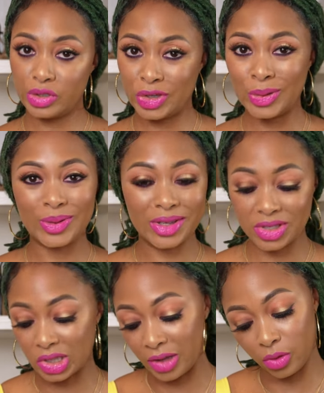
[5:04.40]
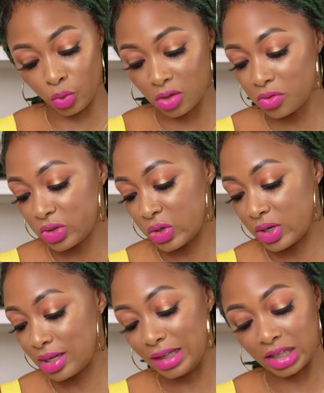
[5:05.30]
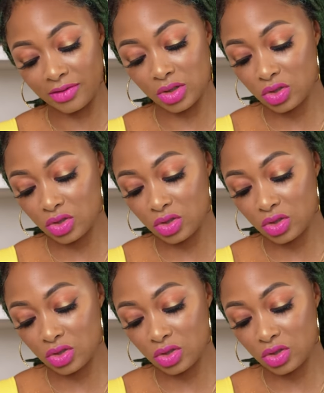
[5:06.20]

is cute. I just love the ruffles on it. I love the